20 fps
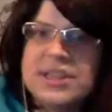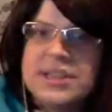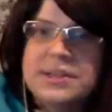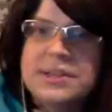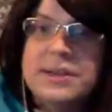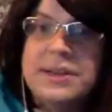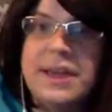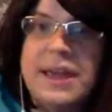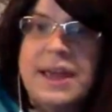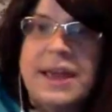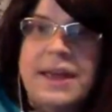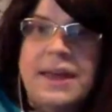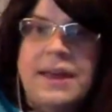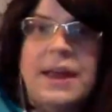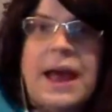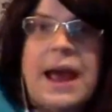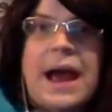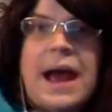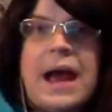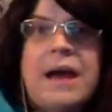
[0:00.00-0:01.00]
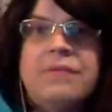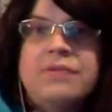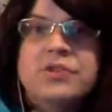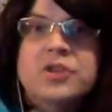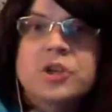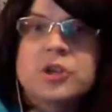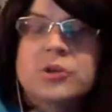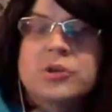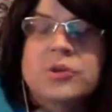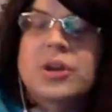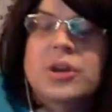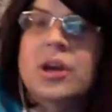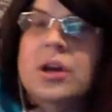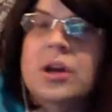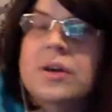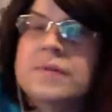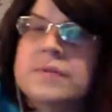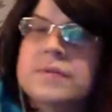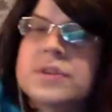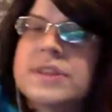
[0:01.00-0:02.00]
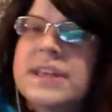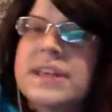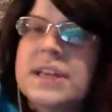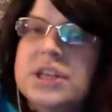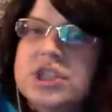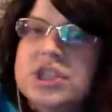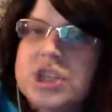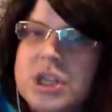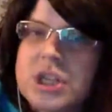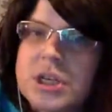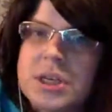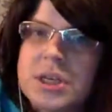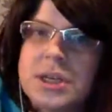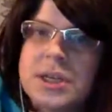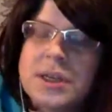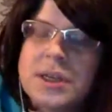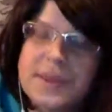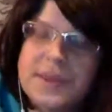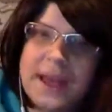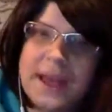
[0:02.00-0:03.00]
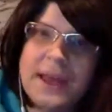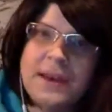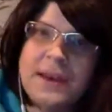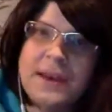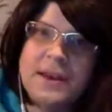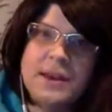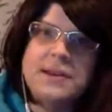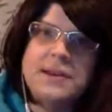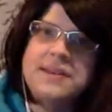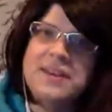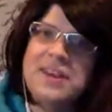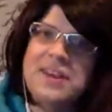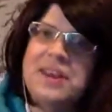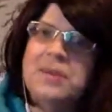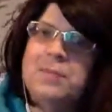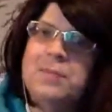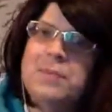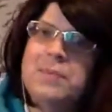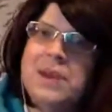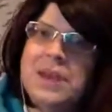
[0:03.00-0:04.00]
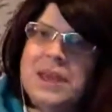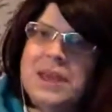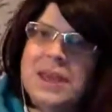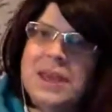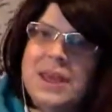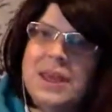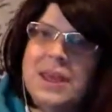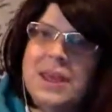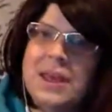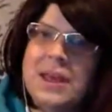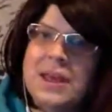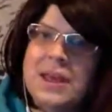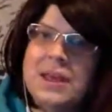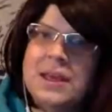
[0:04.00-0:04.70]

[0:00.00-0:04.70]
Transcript: today, after the conversation that Tim, Nikki,